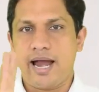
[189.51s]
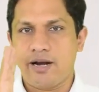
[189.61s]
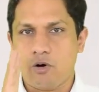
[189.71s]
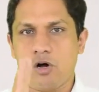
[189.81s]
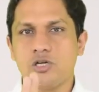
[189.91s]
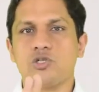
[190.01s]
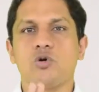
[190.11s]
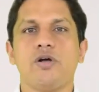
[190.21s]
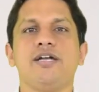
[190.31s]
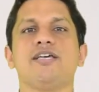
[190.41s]
and
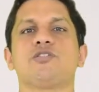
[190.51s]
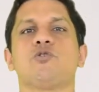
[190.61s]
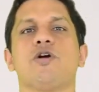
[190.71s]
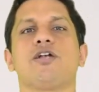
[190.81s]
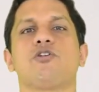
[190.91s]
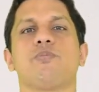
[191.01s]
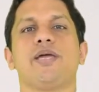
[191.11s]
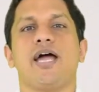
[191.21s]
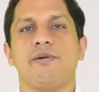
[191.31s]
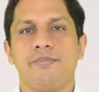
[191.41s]
also it is going to
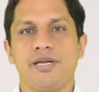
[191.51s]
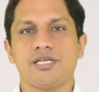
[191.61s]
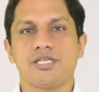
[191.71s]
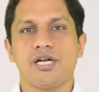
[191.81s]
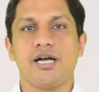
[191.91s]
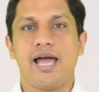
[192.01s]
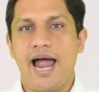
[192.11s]
be administered